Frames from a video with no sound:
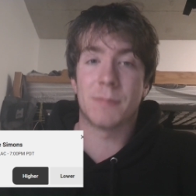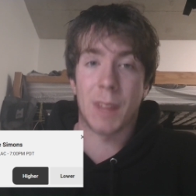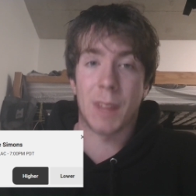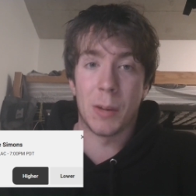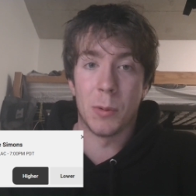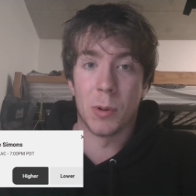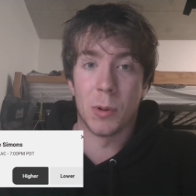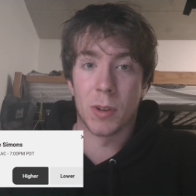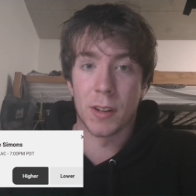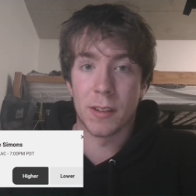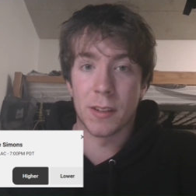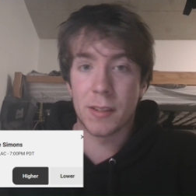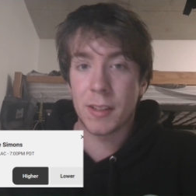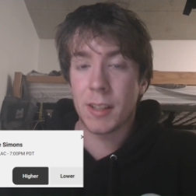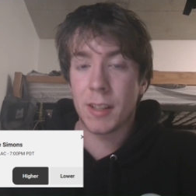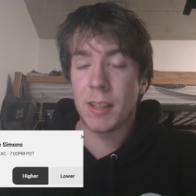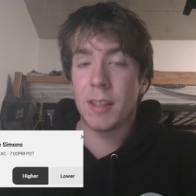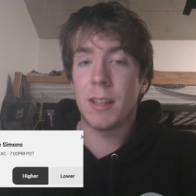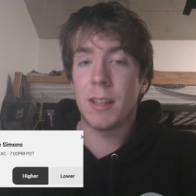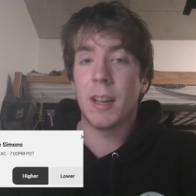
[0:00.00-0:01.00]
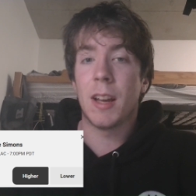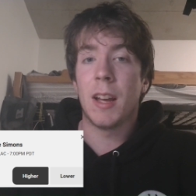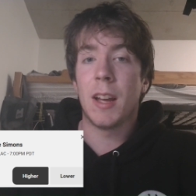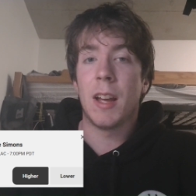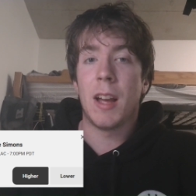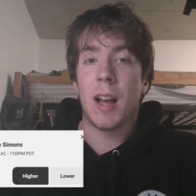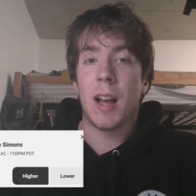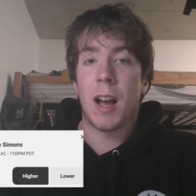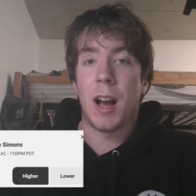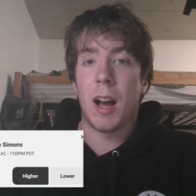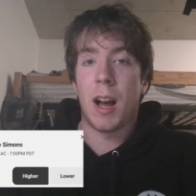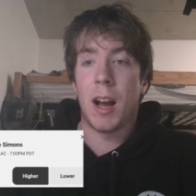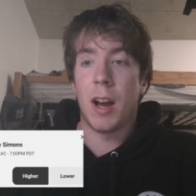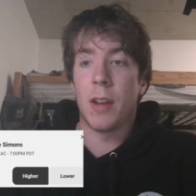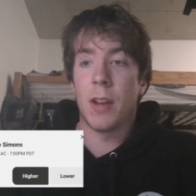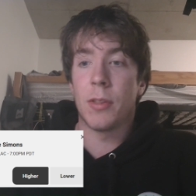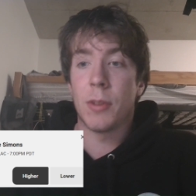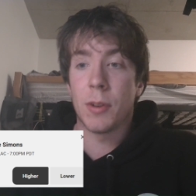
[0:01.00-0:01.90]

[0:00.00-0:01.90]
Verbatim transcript: I will concede. Uh,